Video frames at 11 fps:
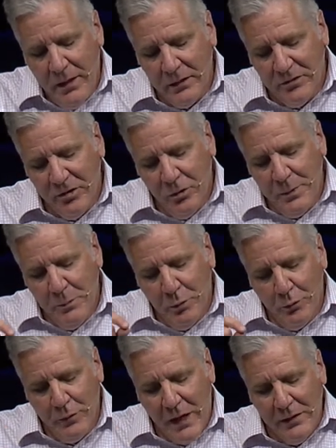that until
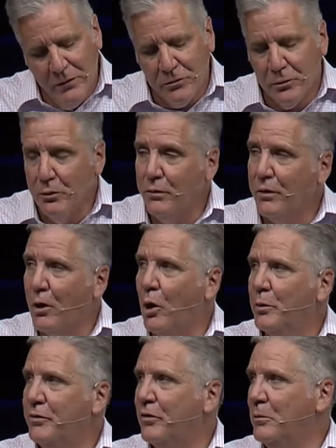people find the truth, they're
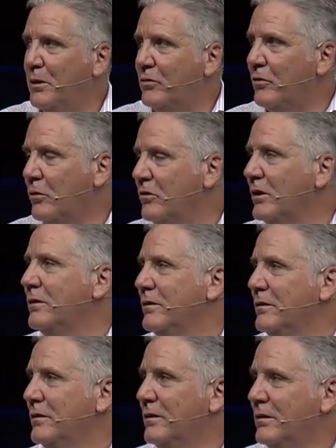always going to be searching.
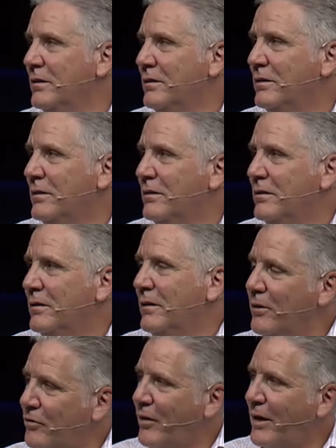
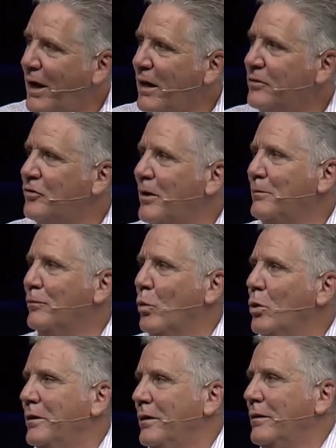There is a God-shaped
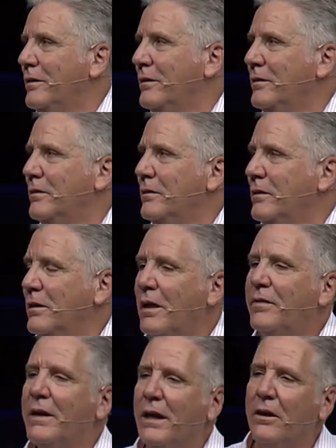void.
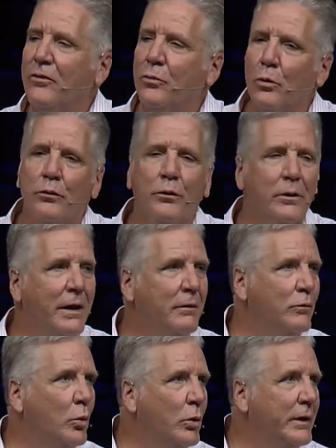Nothing else will fill
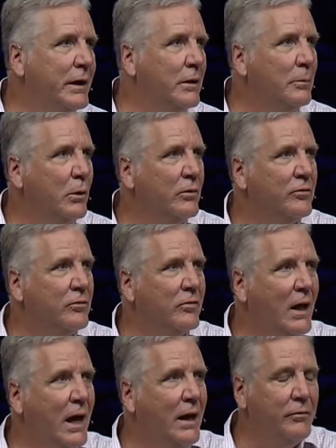that void in a
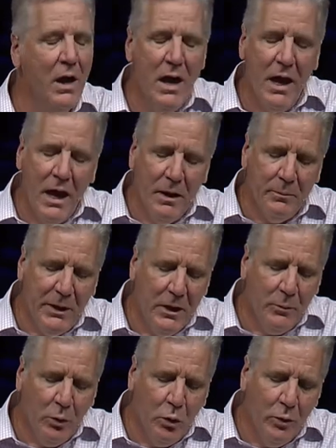person's life. And
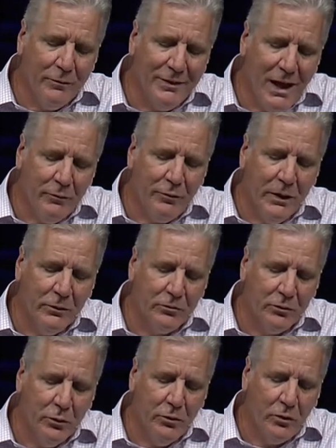people who have not found the
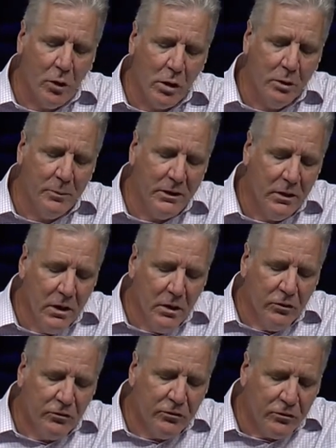truth are going to be
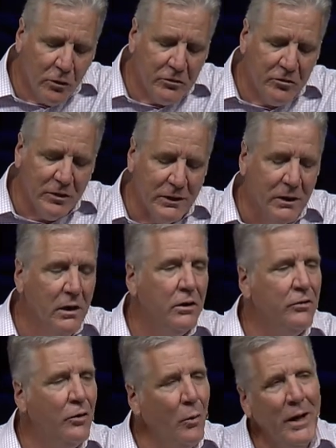searching.
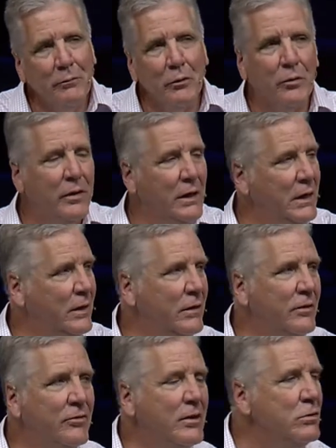Don't ever think,
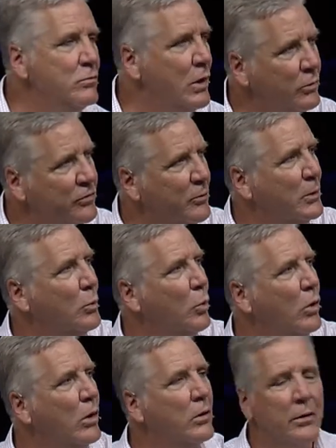let's say you know someone at
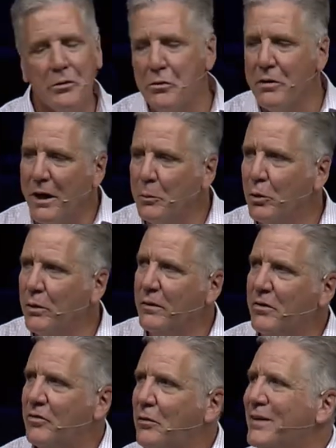work or in your
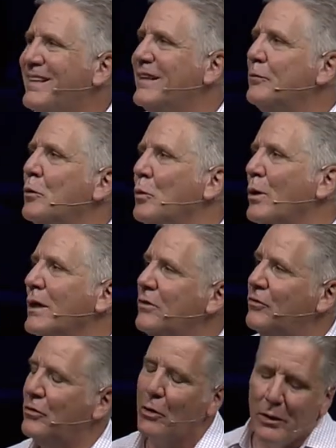neighborhood that's of a different
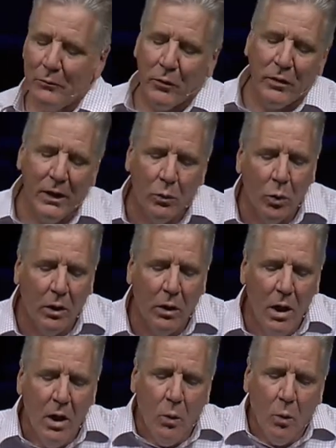religion. Don't ever think,
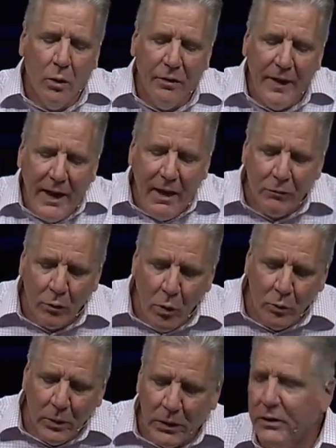well, they have their
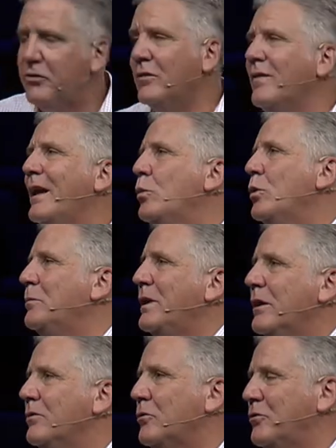own religion. They wouldn't
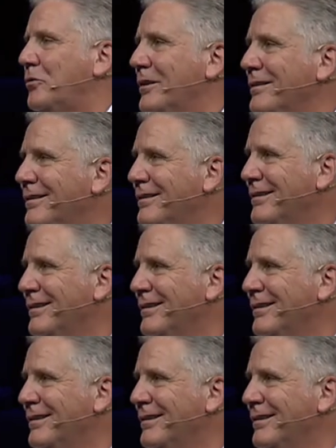be interested.